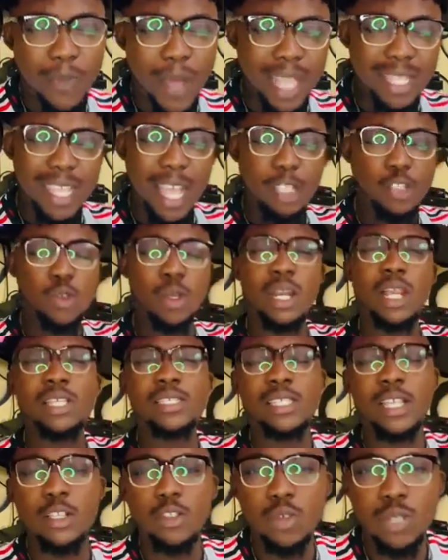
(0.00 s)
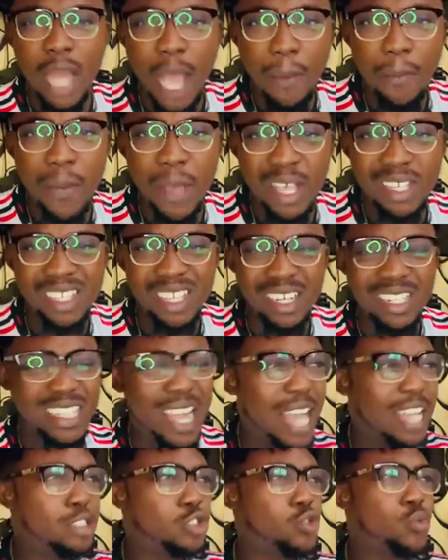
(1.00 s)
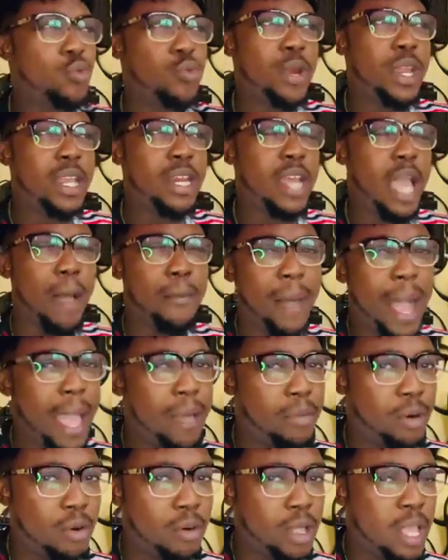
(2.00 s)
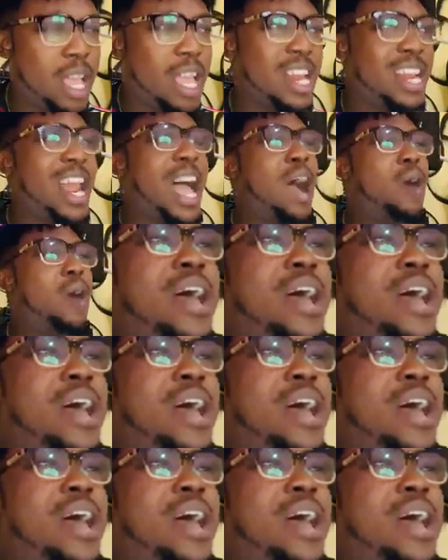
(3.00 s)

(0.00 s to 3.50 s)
It's better to listen to that person than to read a Bible.